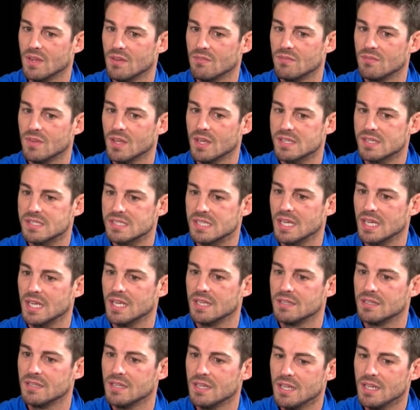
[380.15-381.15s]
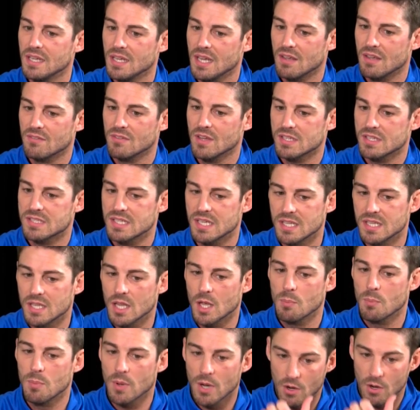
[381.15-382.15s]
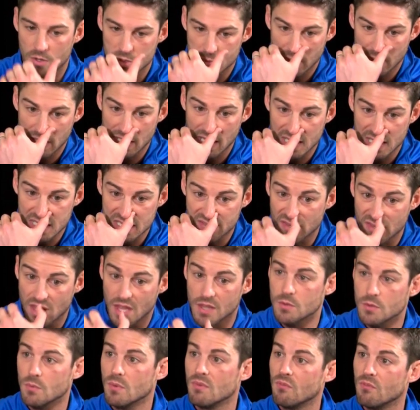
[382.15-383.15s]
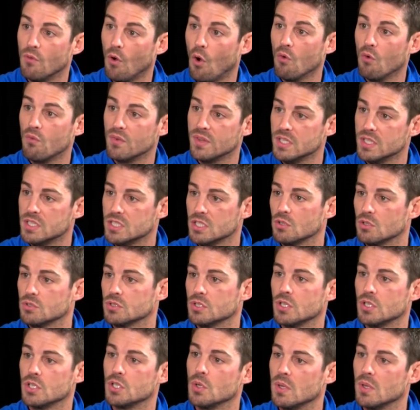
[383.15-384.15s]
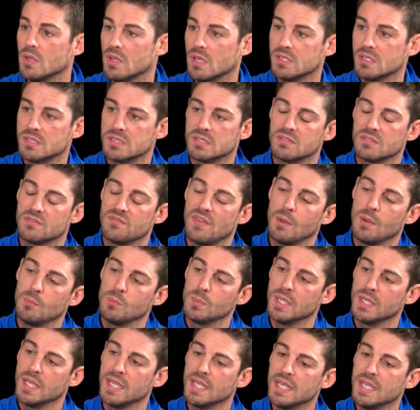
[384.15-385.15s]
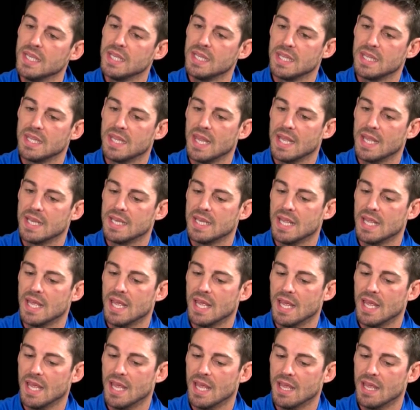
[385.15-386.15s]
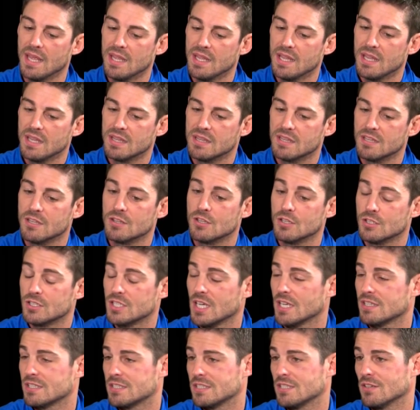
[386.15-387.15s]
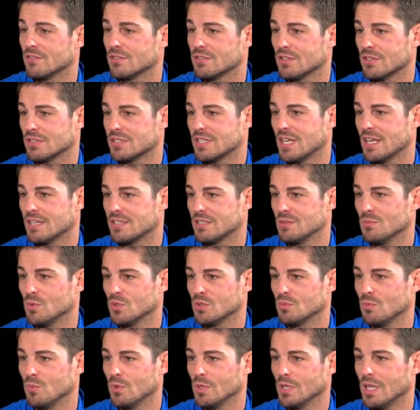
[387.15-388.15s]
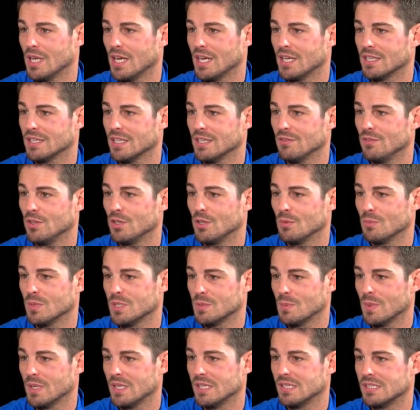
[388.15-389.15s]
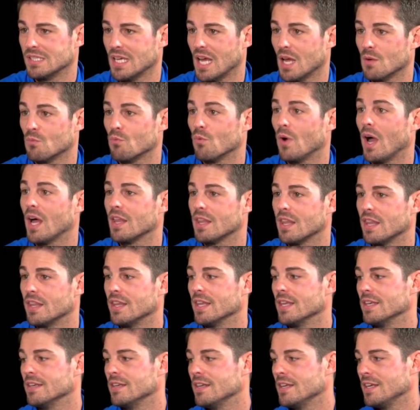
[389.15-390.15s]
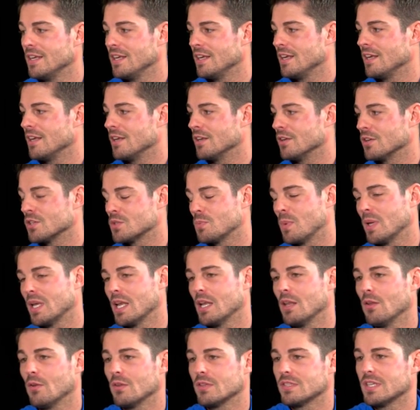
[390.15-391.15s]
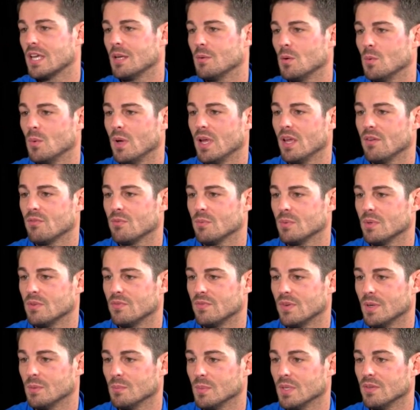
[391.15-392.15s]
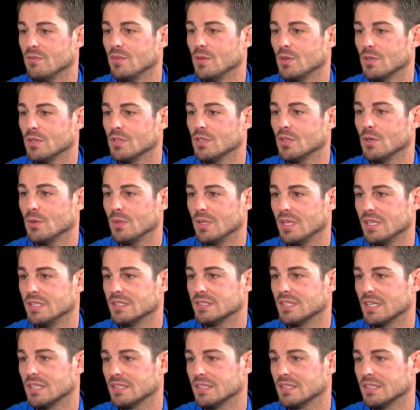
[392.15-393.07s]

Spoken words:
if they're seeing their parents being active and they're involving the children, they're doing things as a family, then the chances of success are much more likely if you can be spending time rather than, you know, spending a long time away from the family. If you can do these